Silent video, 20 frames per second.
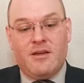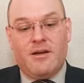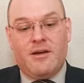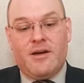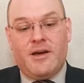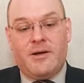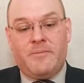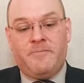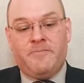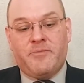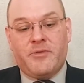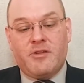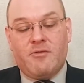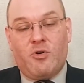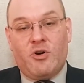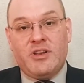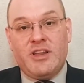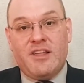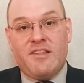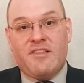
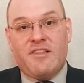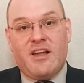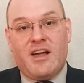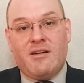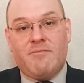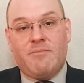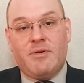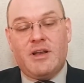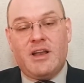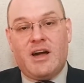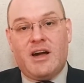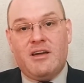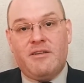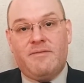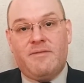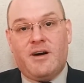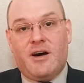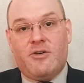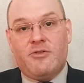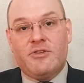One example I
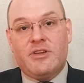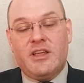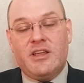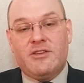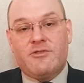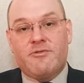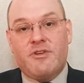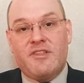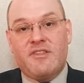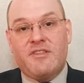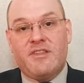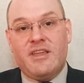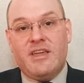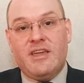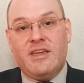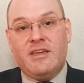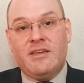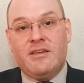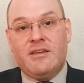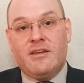found
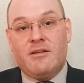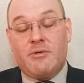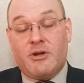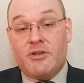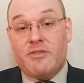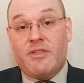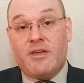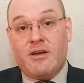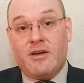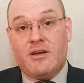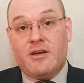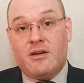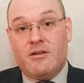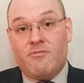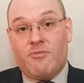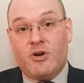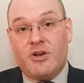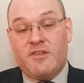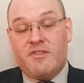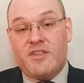interesting
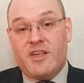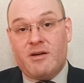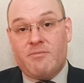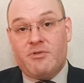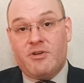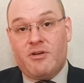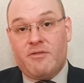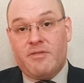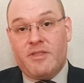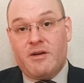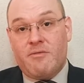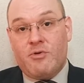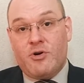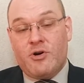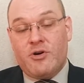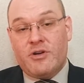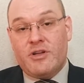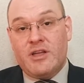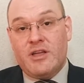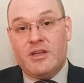about one example of their
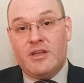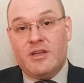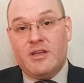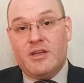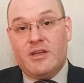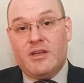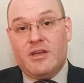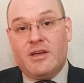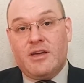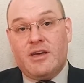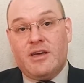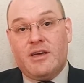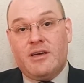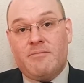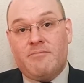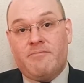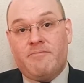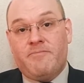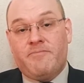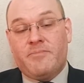work
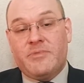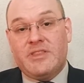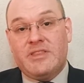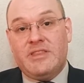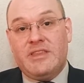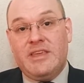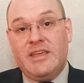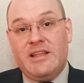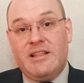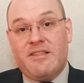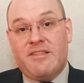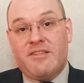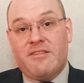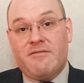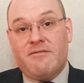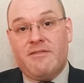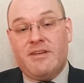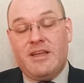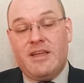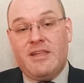deals
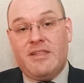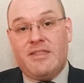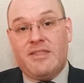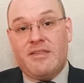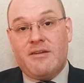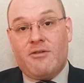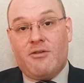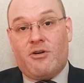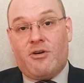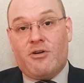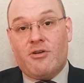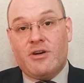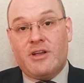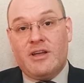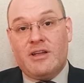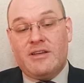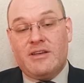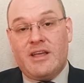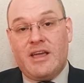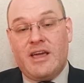with
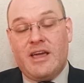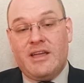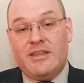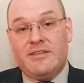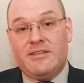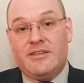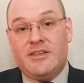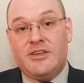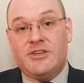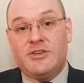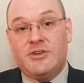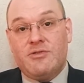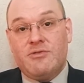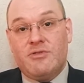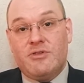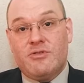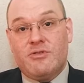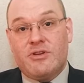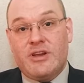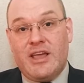organ and
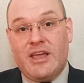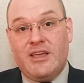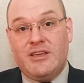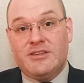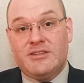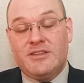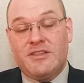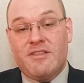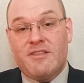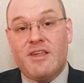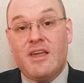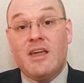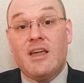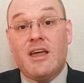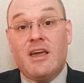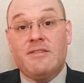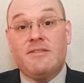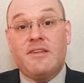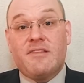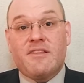tissue donations,
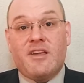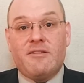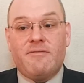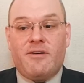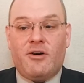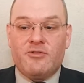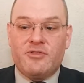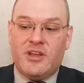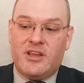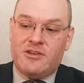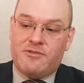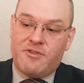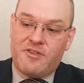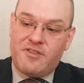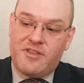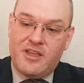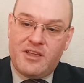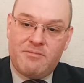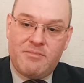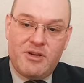and this I found
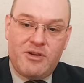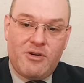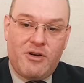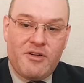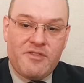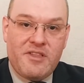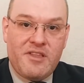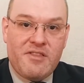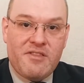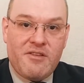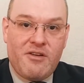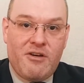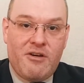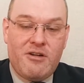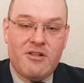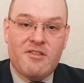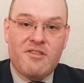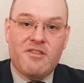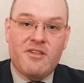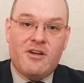interesting because it's
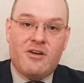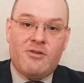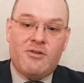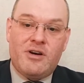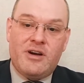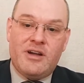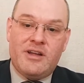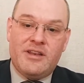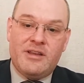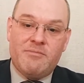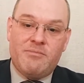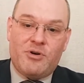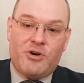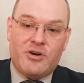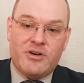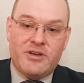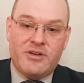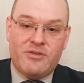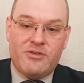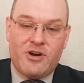also an
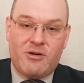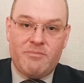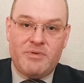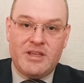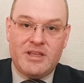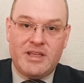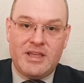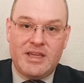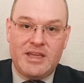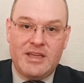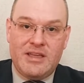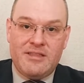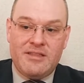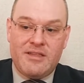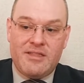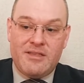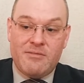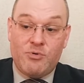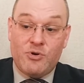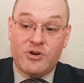important topic
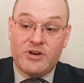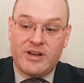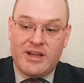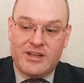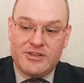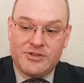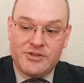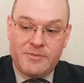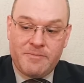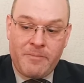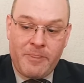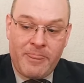in the book nudge.